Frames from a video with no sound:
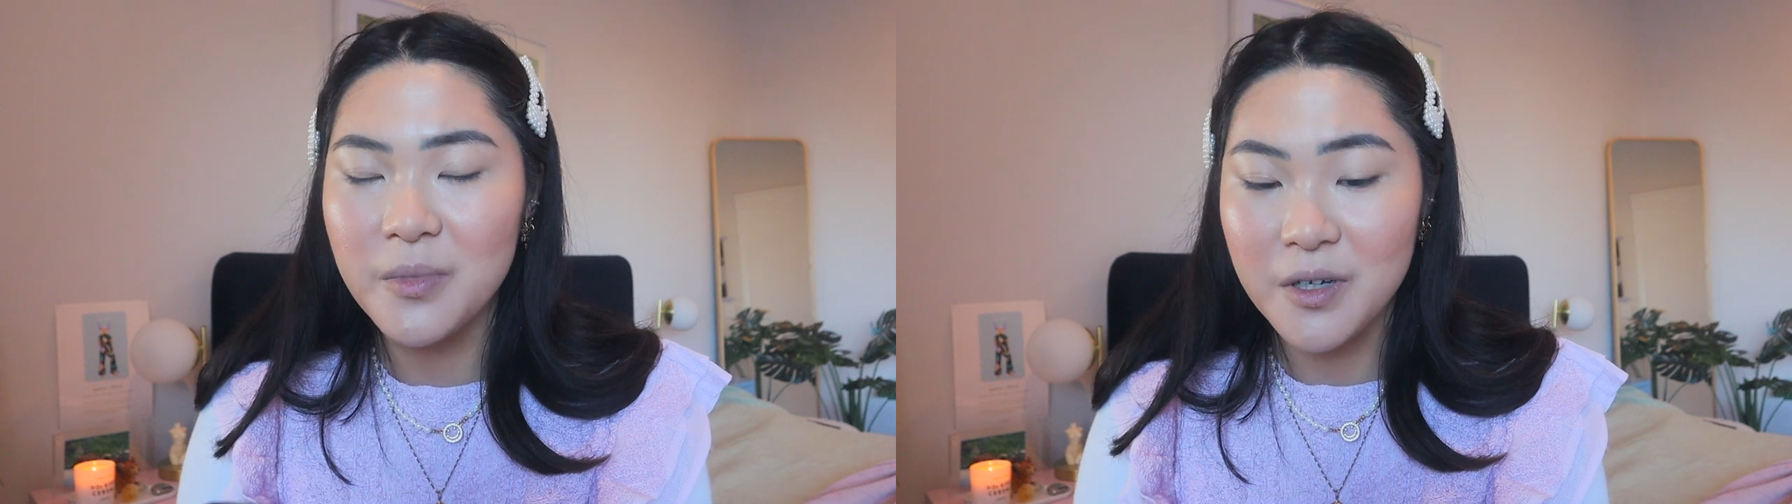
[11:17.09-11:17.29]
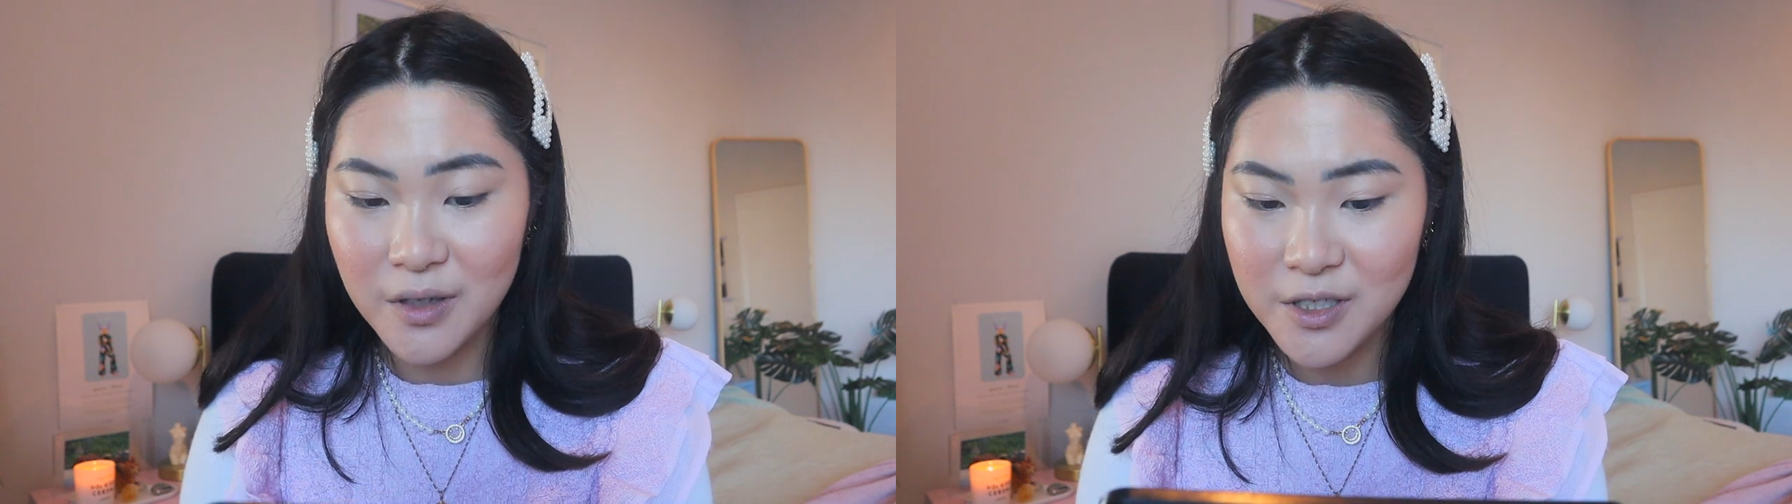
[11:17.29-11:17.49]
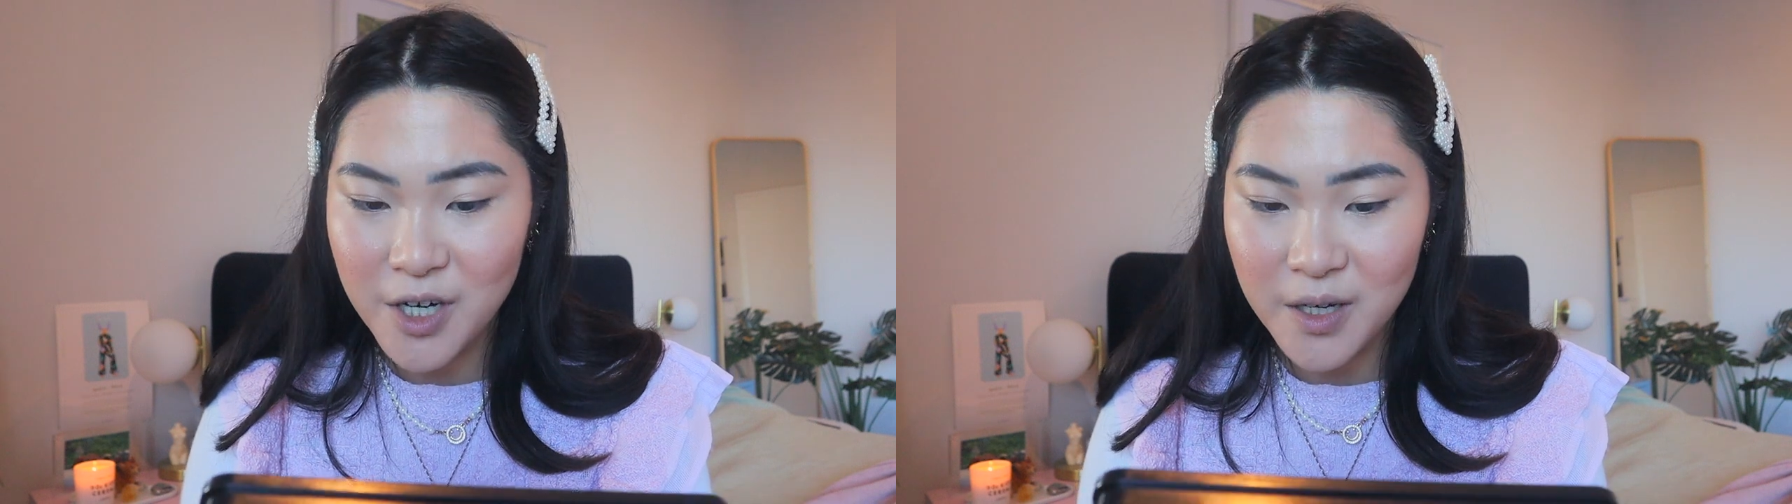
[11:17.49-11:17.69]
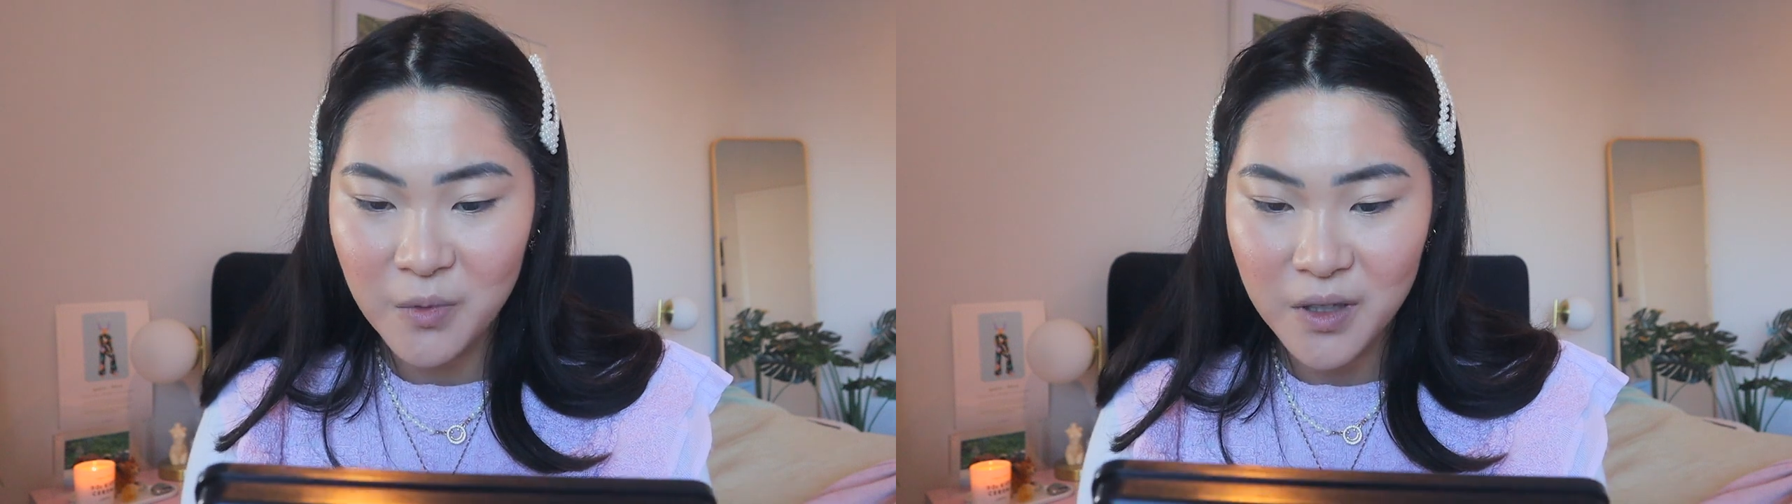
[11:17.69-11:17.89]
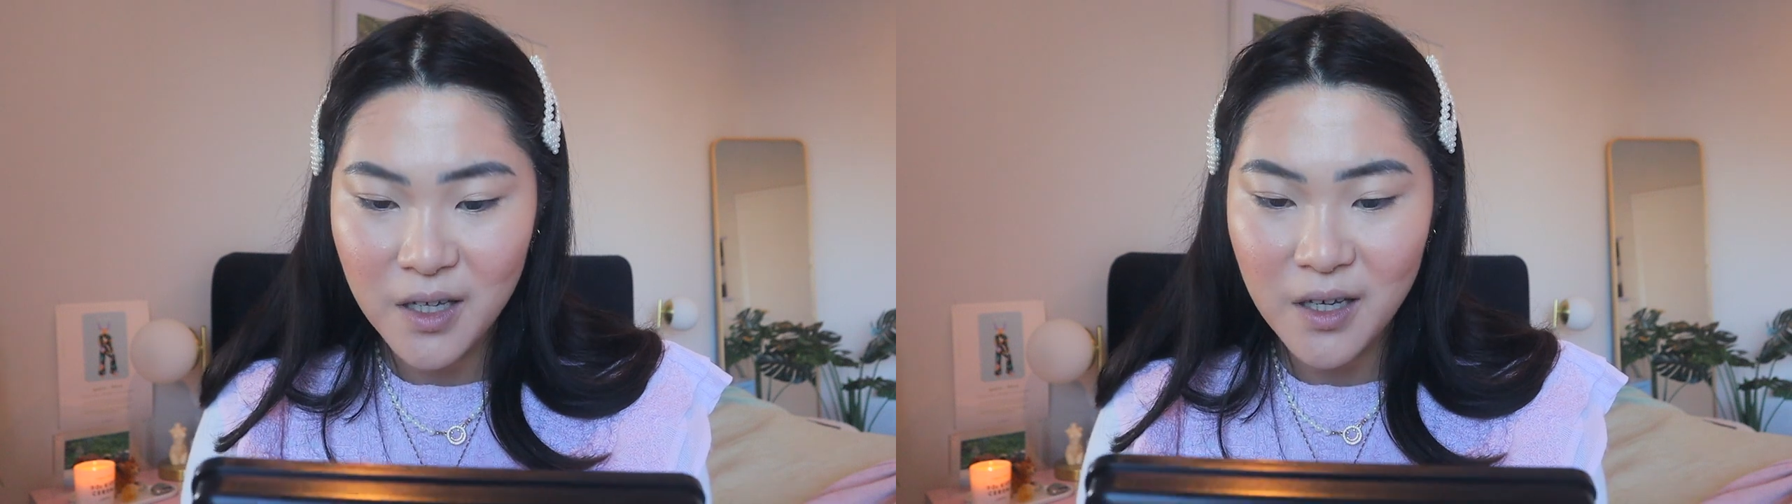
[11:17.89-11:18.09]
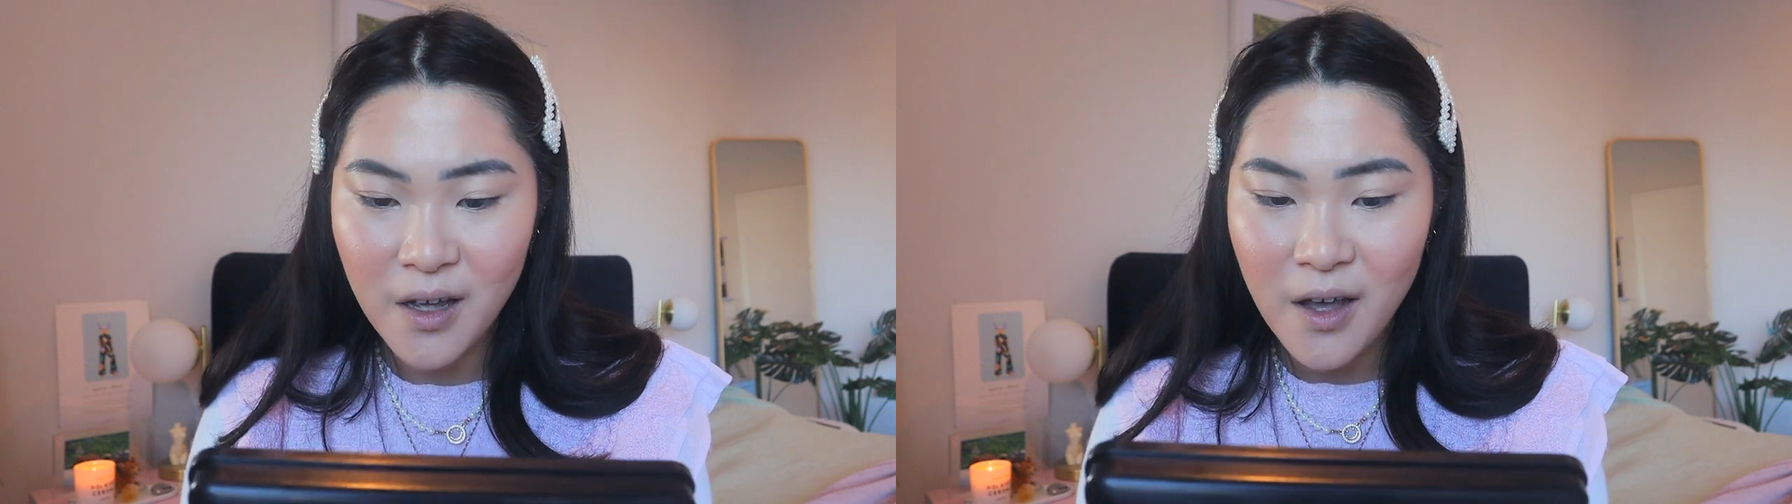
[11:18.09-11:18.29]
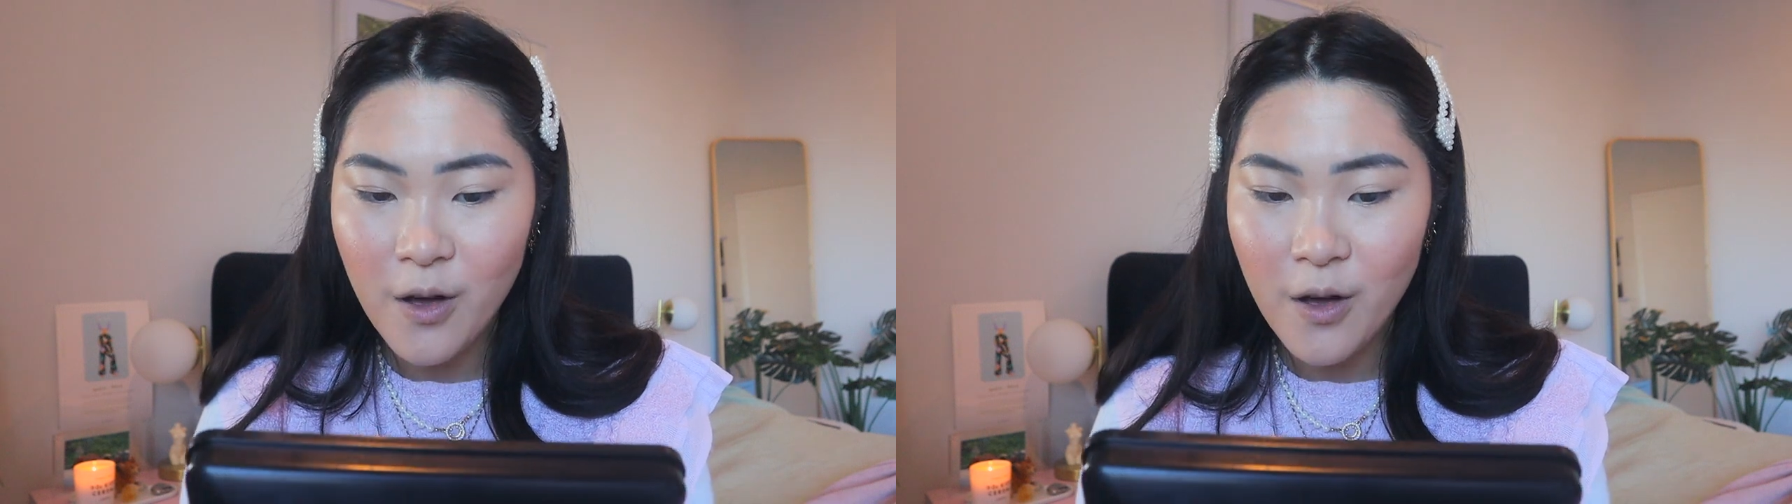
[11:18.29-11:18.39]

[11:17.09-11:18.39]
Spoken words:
but it genuinely,